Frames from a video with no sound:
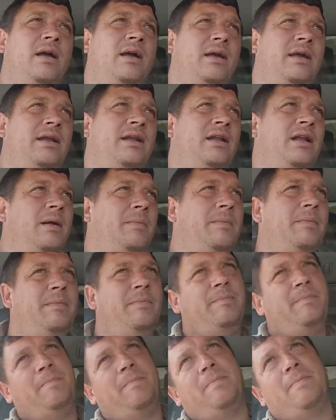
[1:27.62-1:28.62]
Ended up
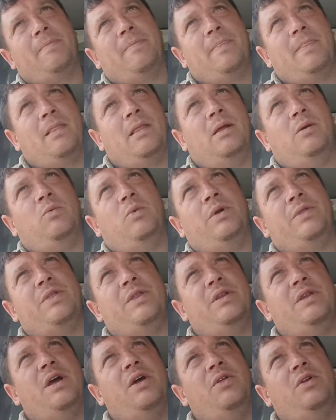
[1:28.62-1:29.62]
with
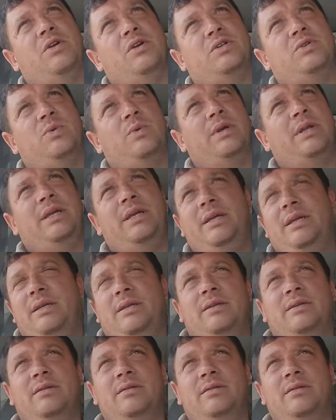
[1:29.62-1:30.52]
another 22.